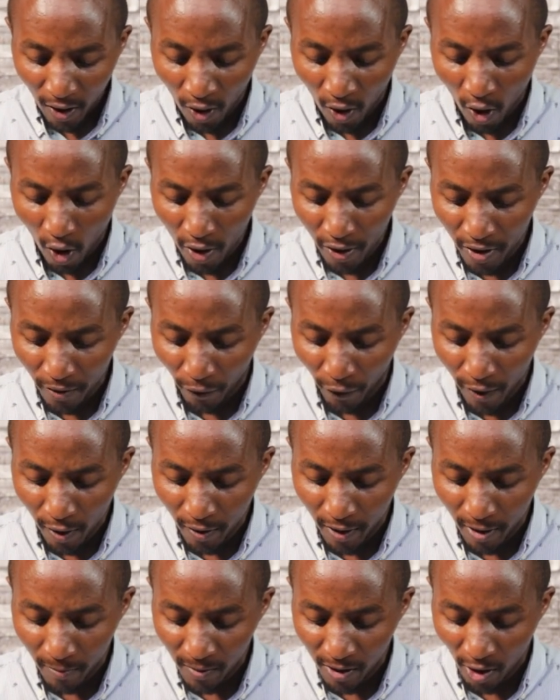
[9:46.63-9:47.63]
God
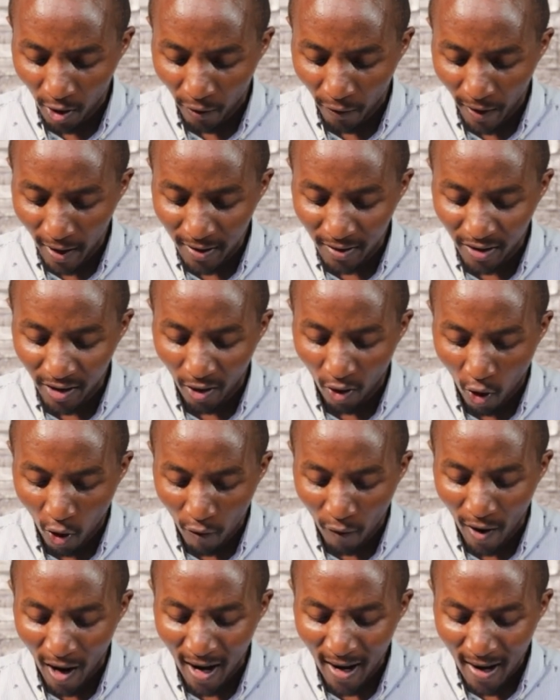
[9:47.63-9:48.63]
revealed himself as
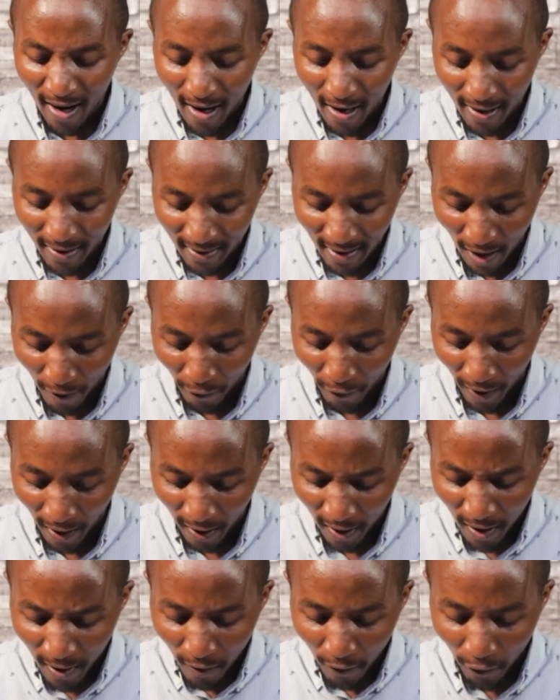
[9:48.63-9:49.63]
Jehovah
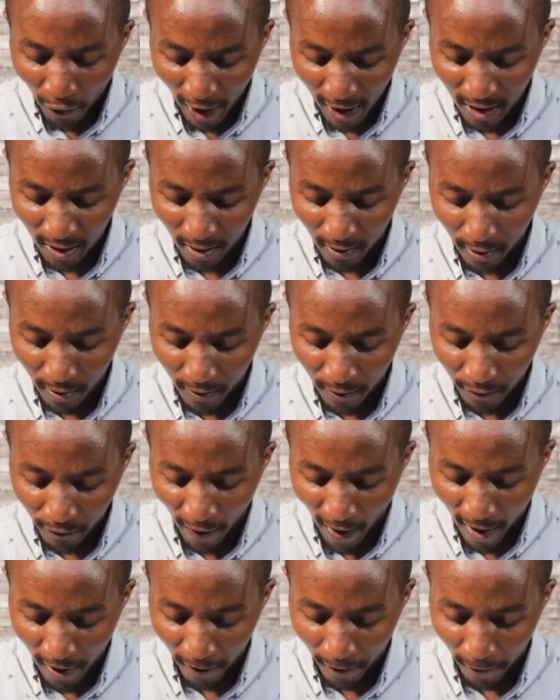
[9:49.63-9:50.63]
Rapha. Verse
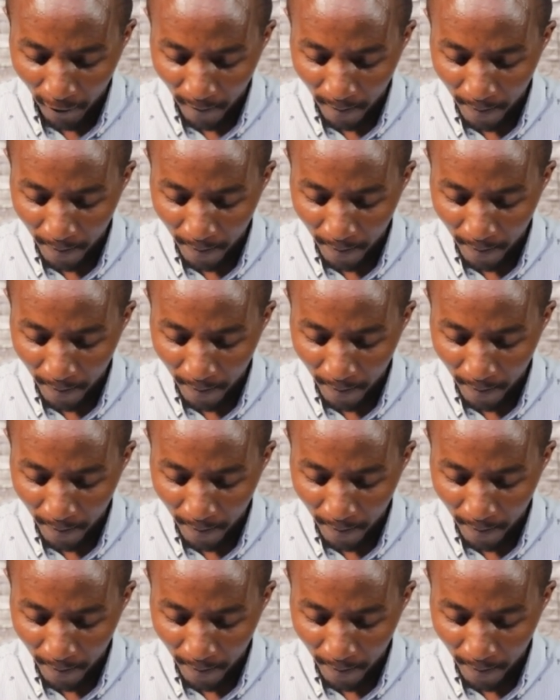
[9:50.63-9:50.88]
five.